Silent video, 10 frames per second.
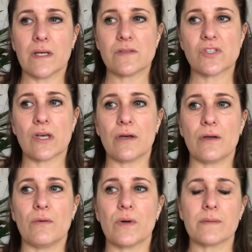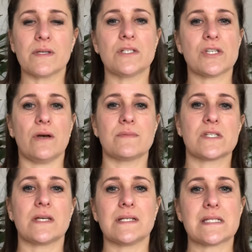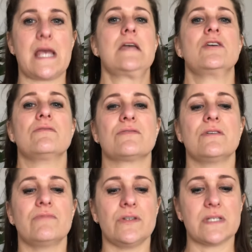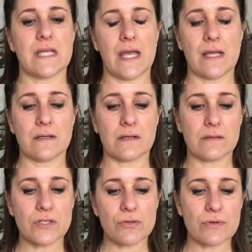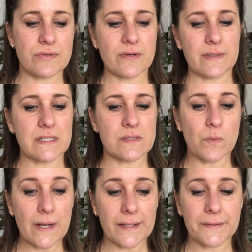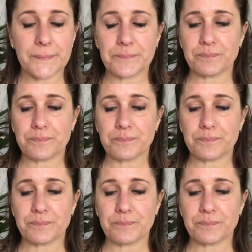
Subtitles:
So what I'm going to do, I'm just going to take you through a routine and I'll talk through it as well.